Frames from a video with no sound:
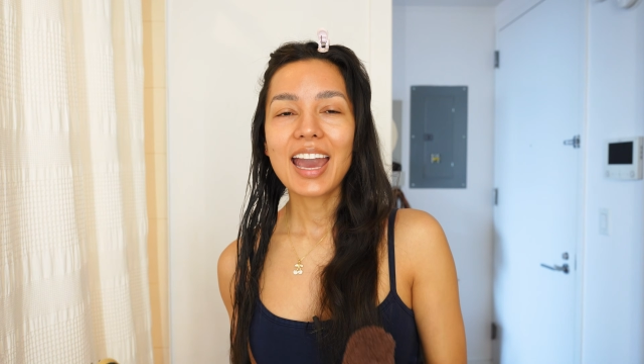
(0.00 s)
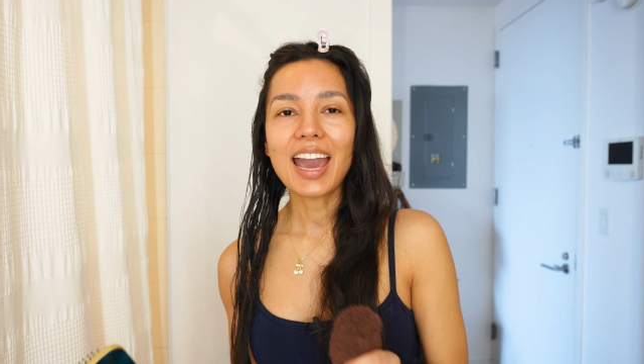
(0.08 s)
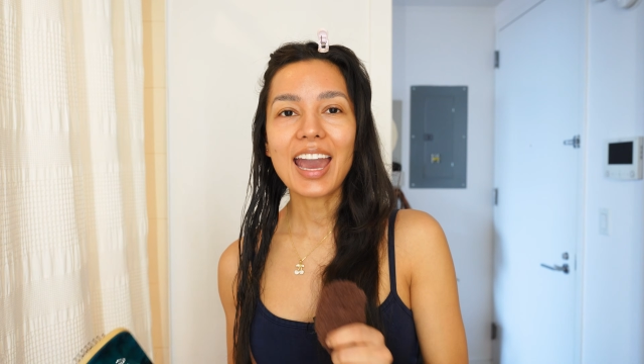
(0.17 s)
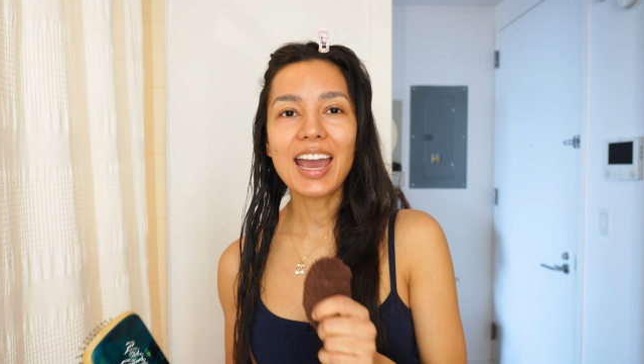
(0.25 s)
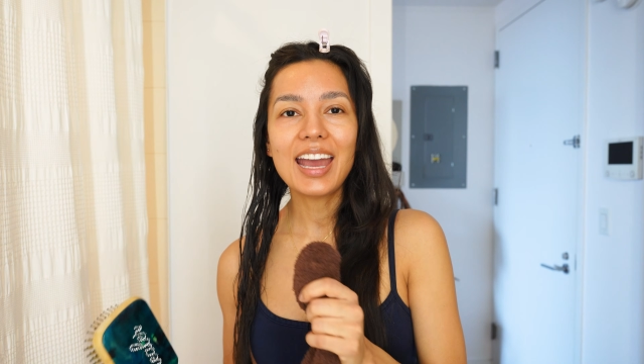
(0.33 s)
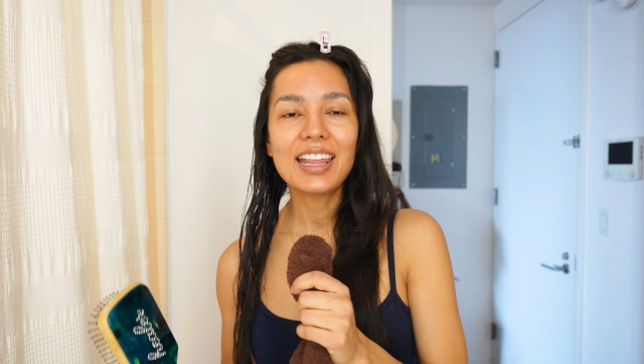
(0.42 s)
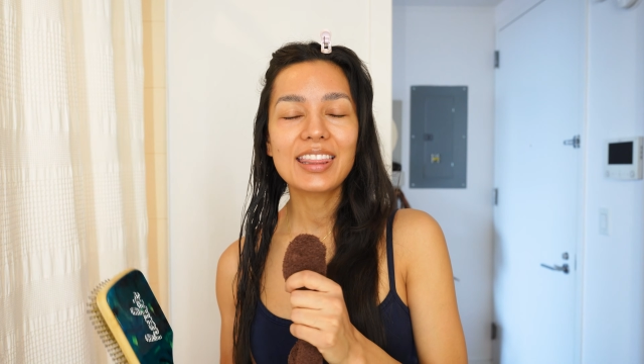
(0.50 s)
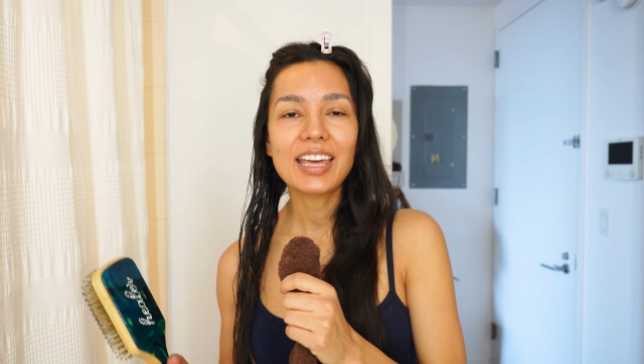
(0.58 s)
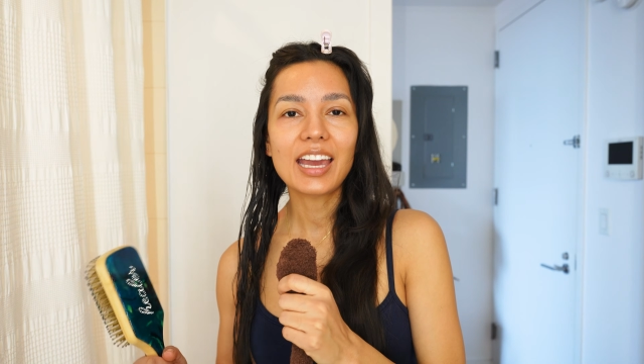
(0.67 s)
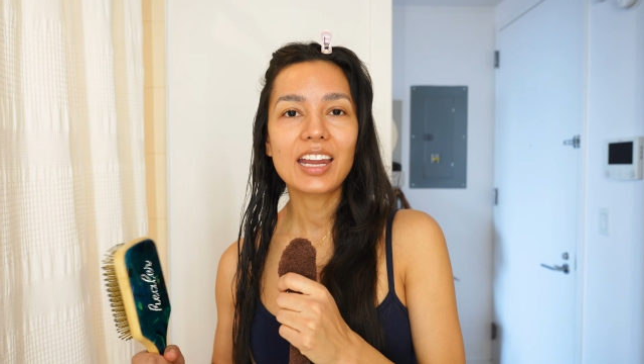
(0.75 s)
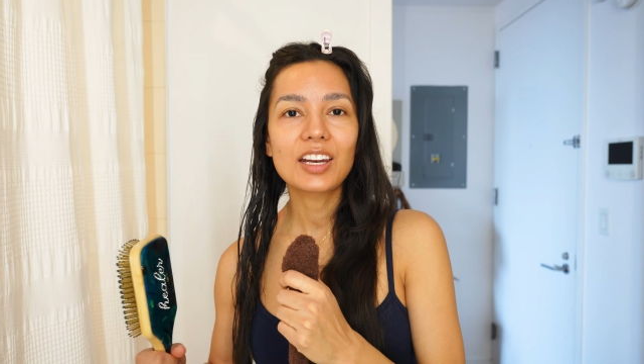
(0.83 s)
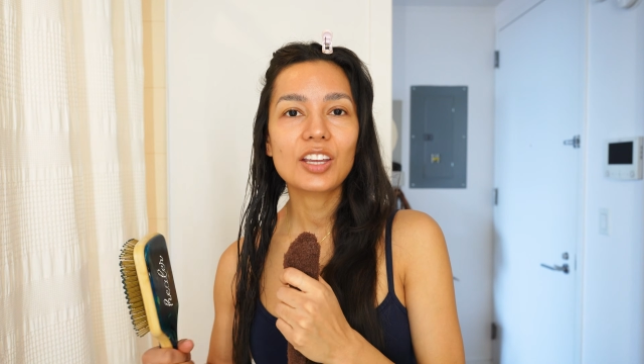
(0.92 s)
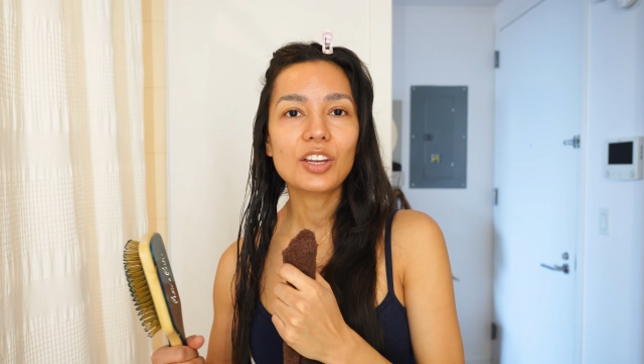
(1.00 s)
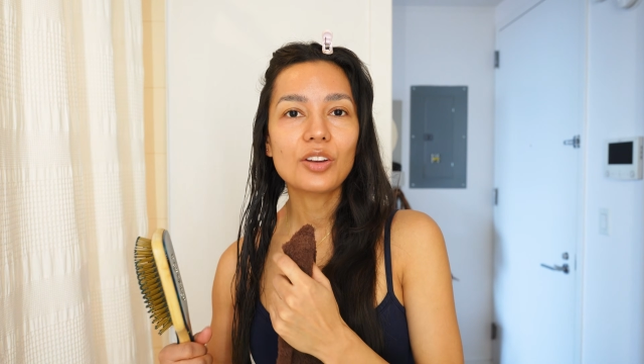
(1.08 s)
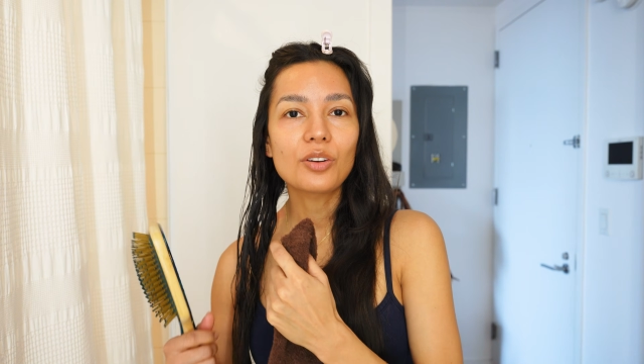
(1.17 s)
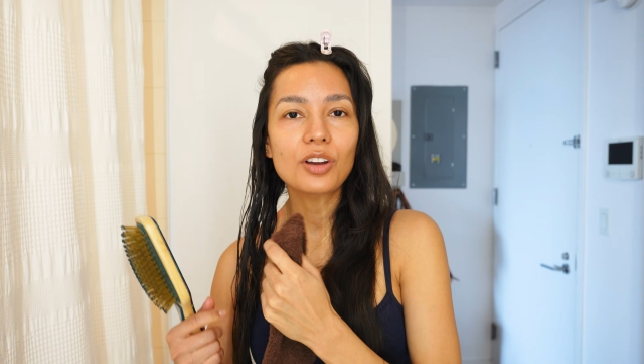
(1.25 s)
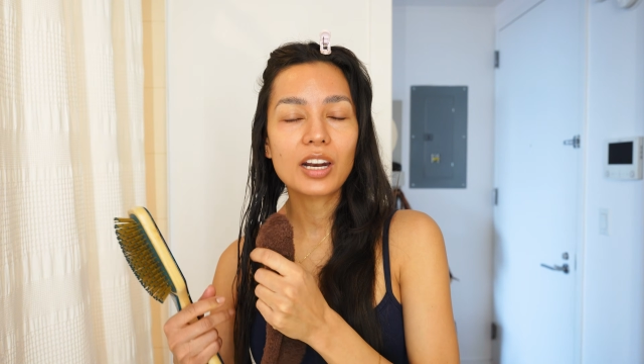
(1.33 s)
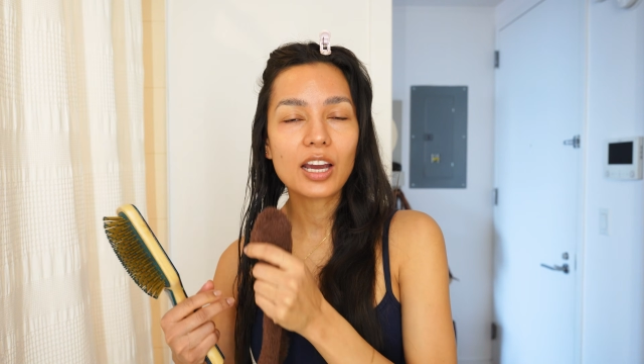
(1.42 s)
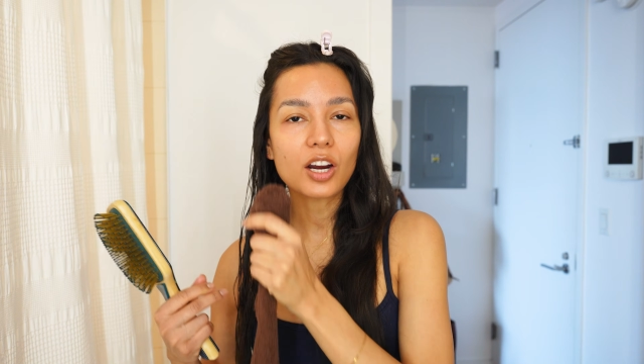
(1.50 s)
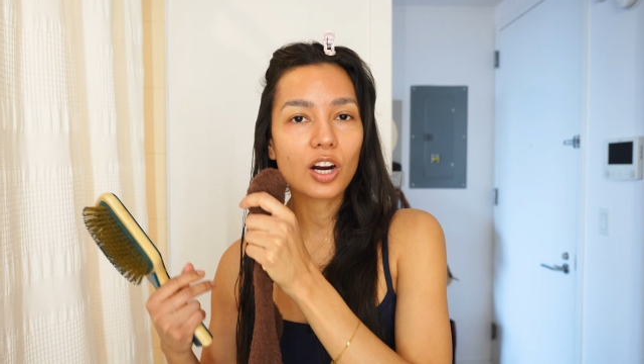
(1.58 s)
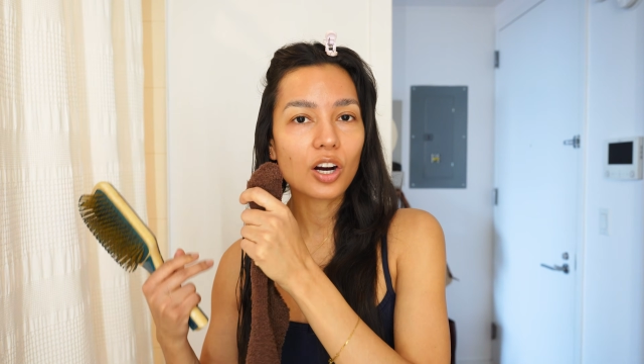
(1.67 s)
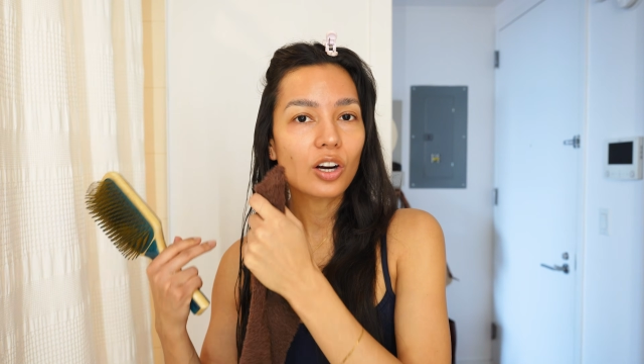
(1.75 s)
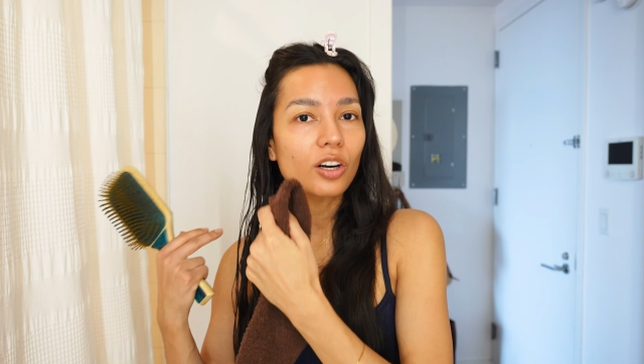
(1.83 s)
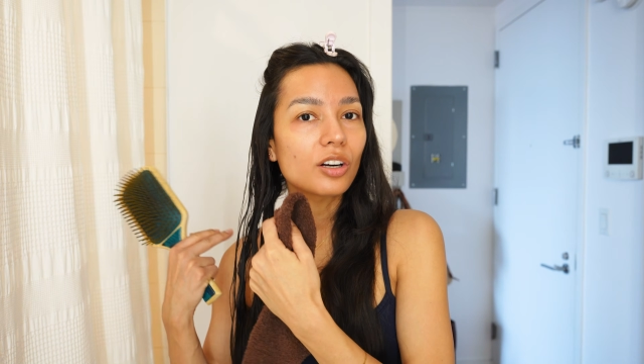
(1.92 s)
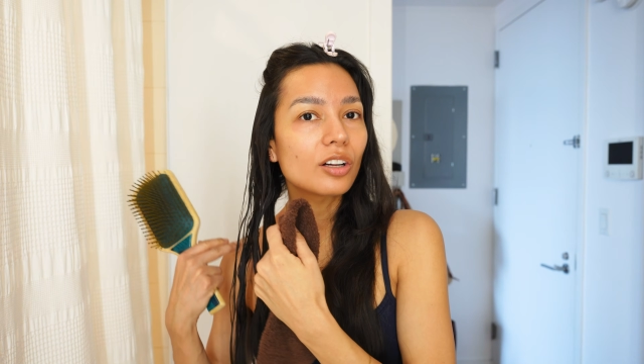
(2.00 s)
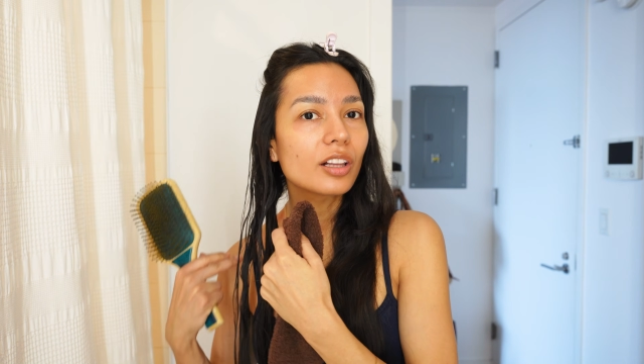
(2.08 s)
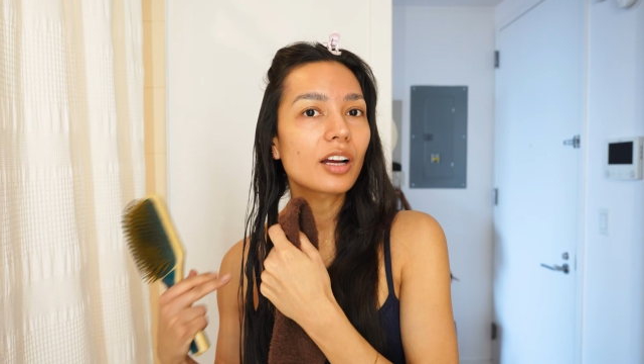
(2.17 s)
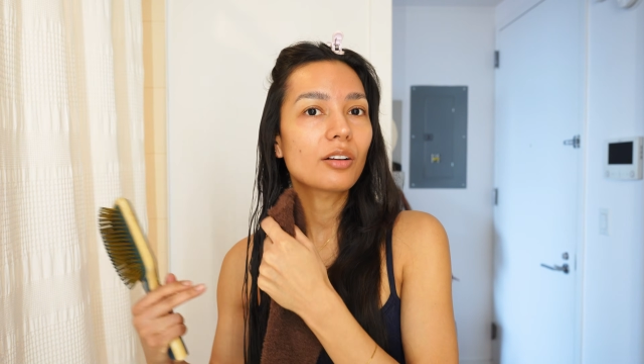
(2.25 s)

And then you're going to curl